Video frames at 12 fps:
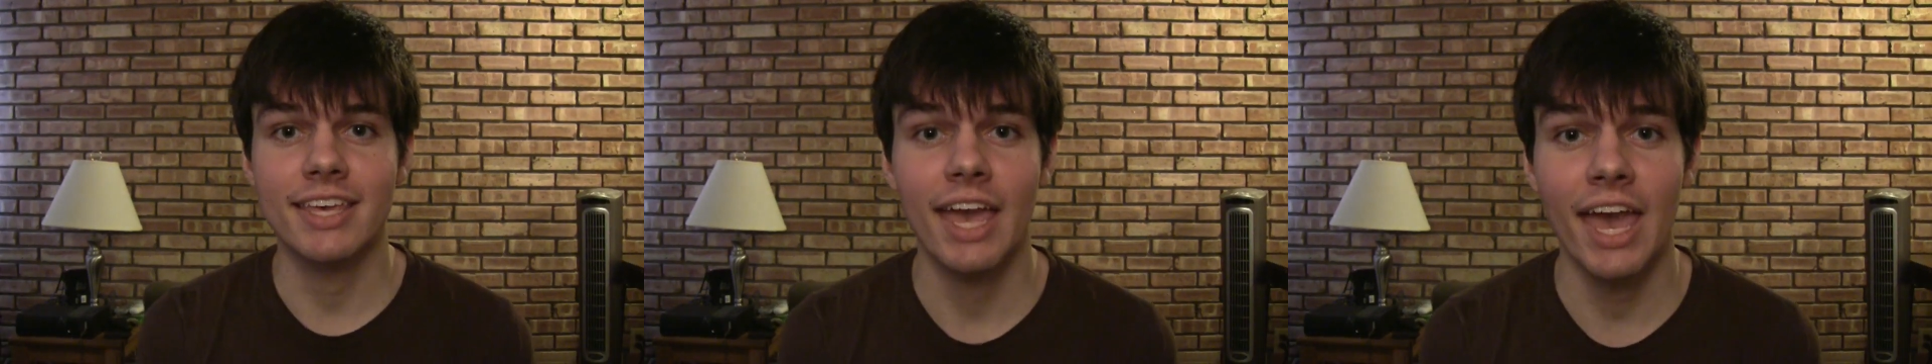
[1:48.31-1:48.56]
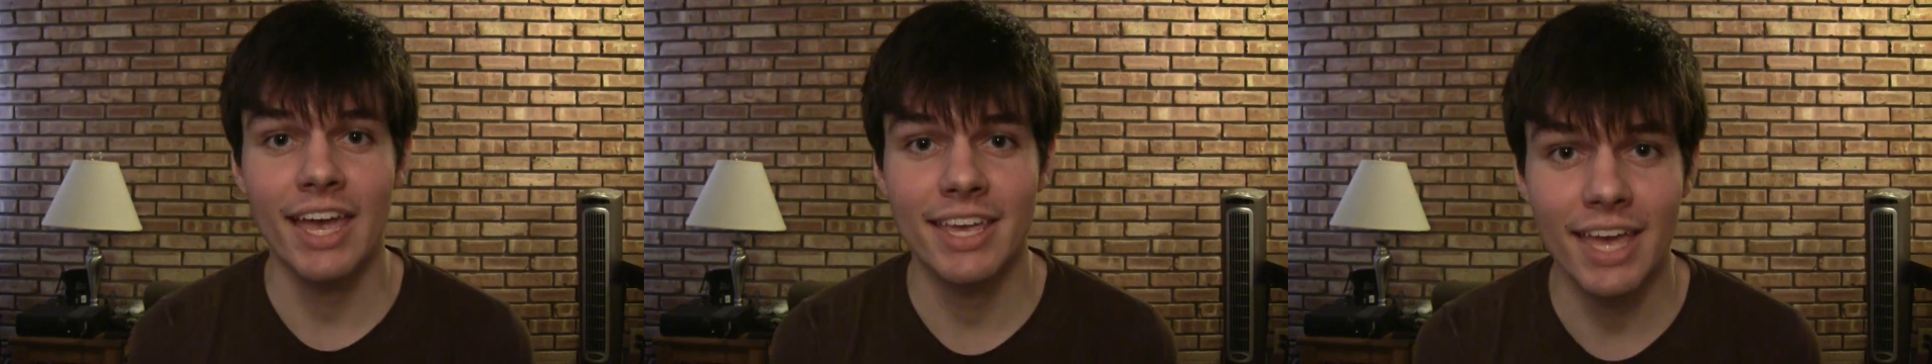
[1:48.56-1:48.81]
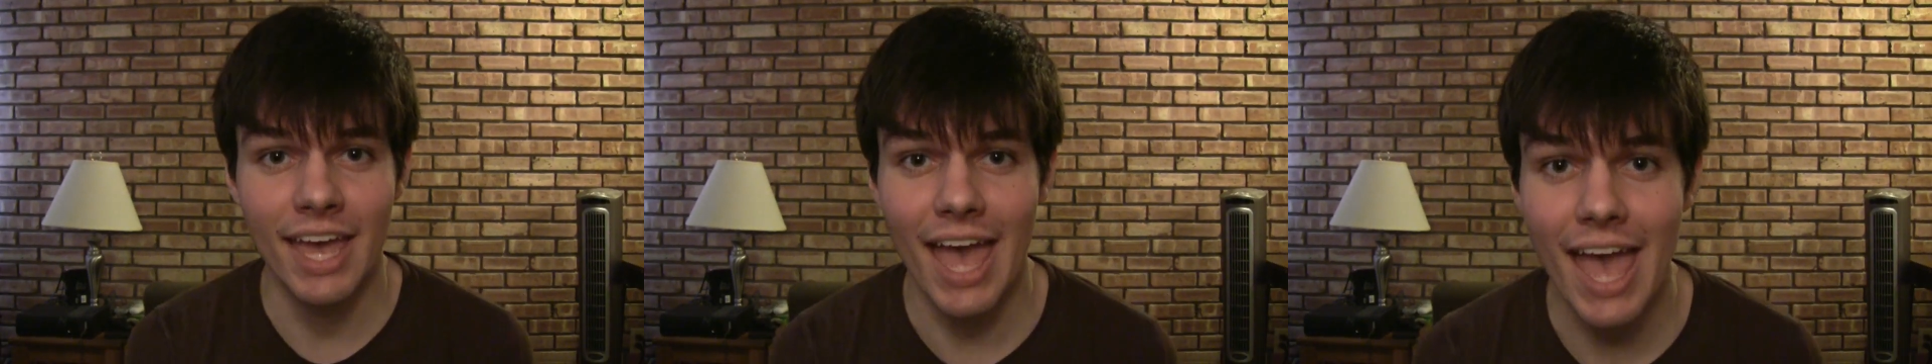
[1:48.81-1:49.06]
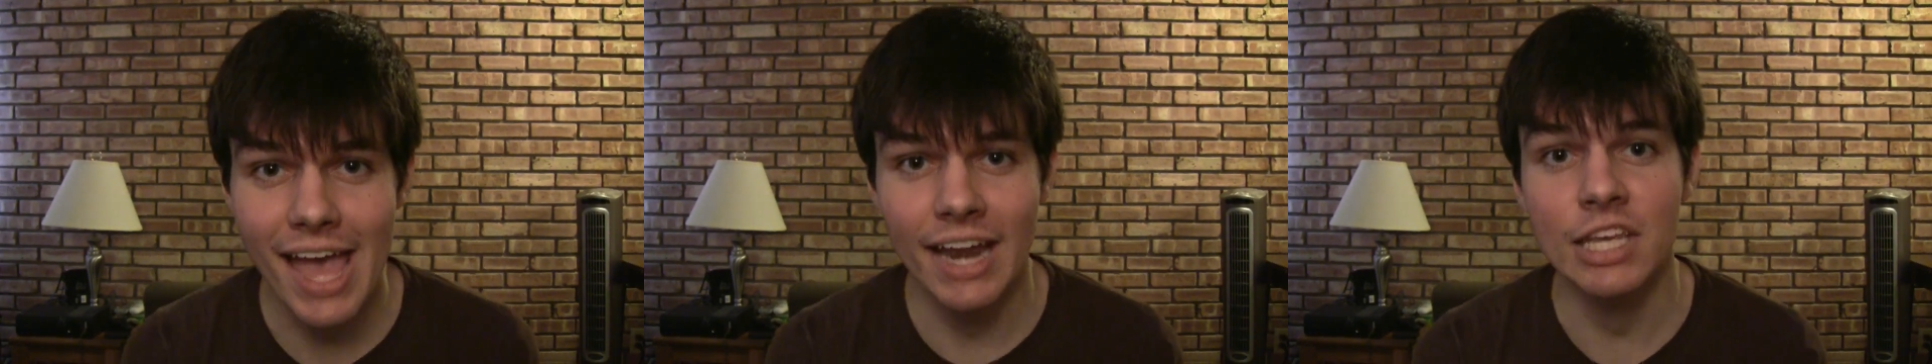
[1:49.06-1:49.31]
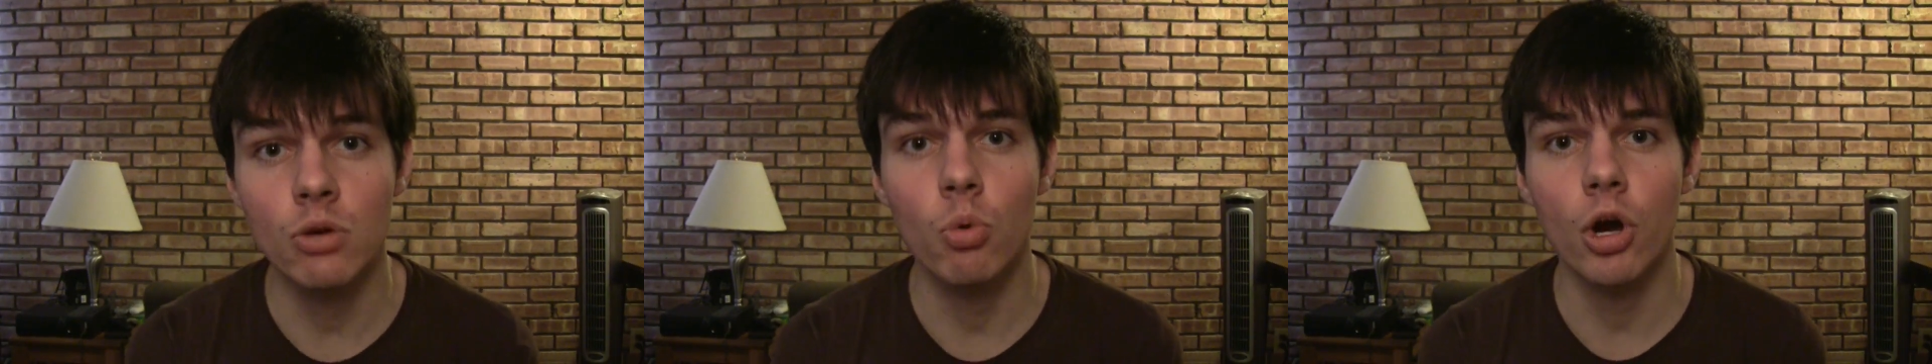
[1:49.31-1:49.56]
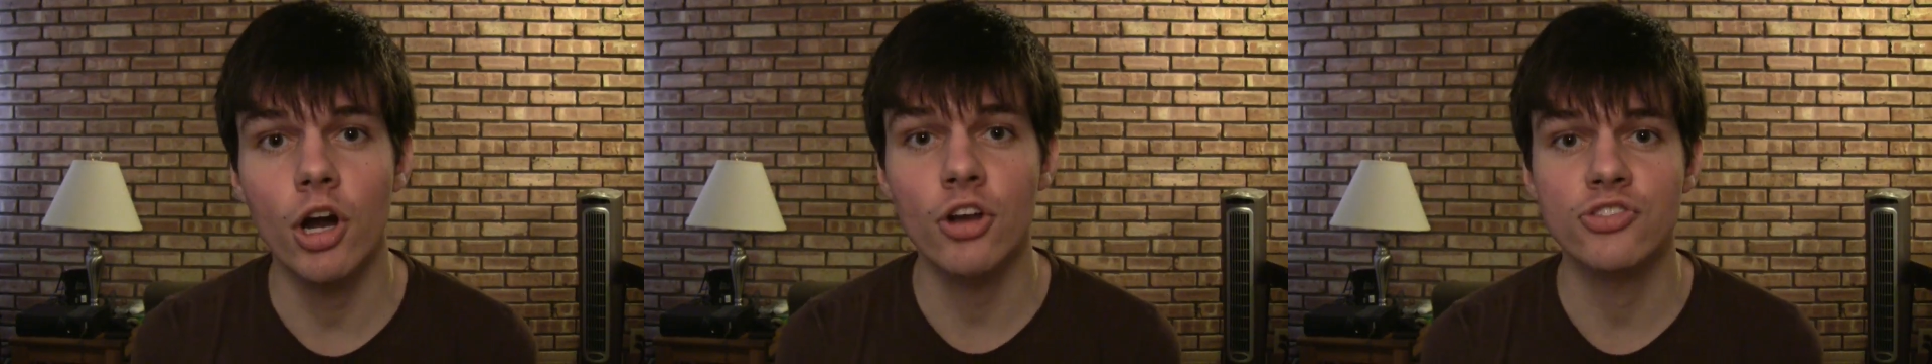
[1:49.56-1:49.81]
can't get any
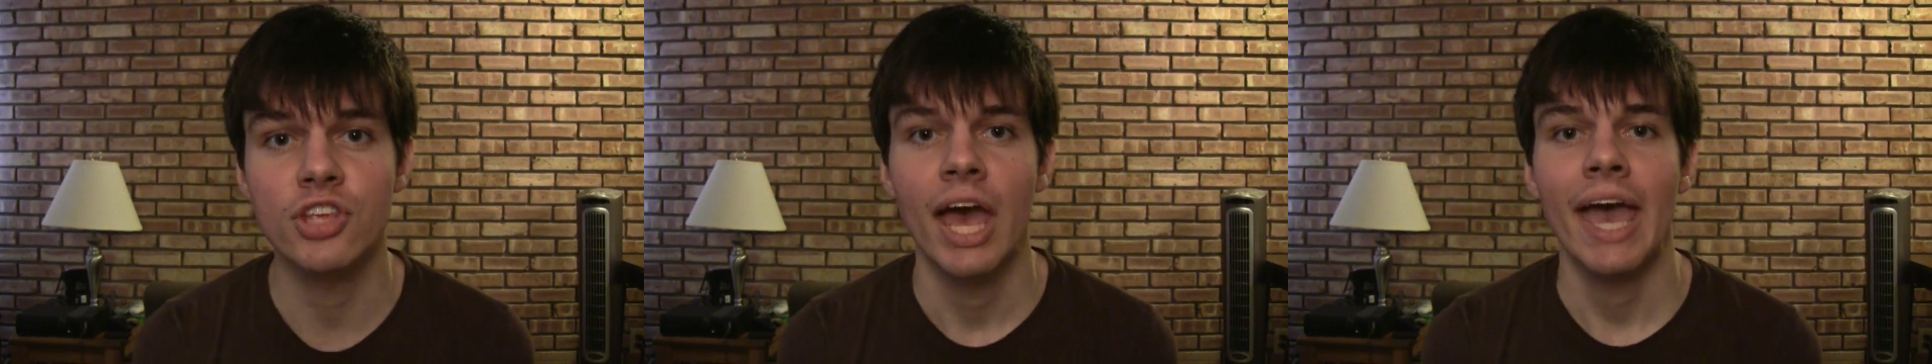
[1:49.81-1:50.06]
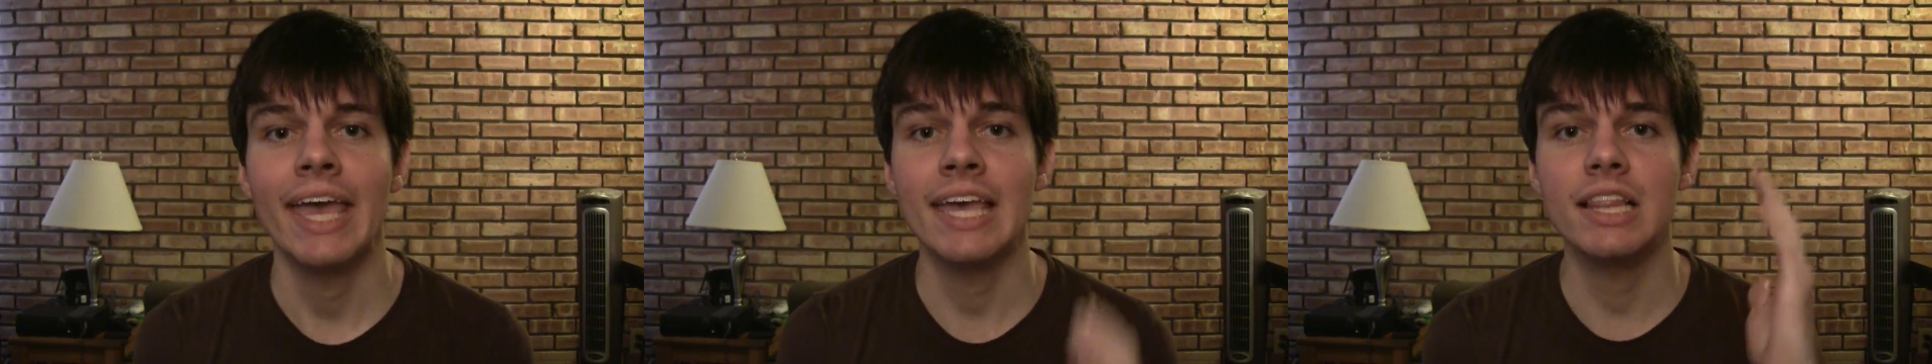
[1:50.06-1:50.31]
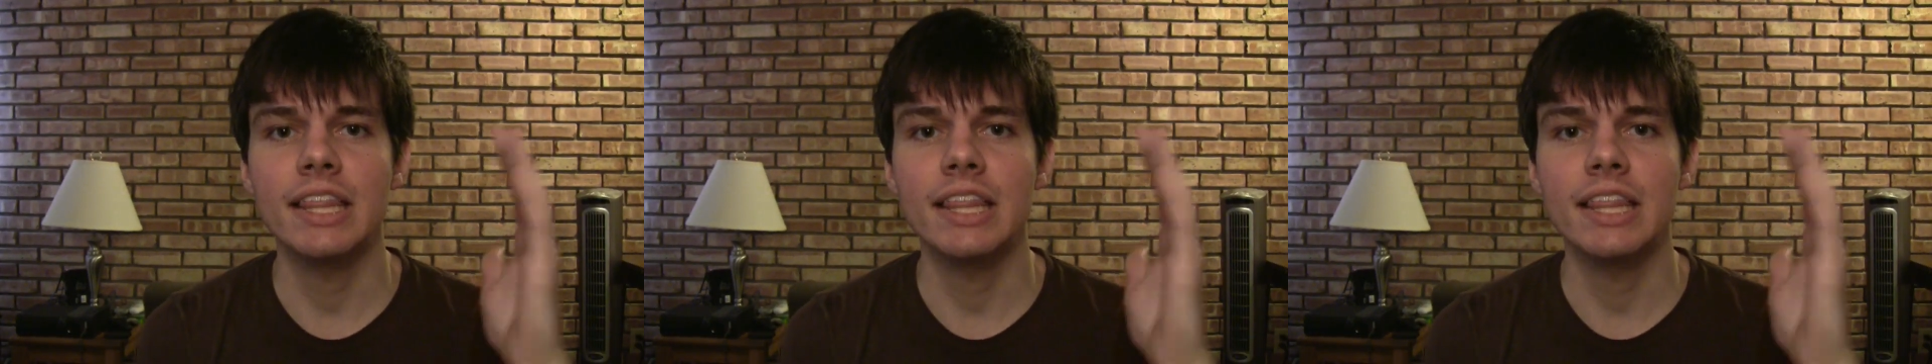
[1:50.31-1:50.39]
worse, he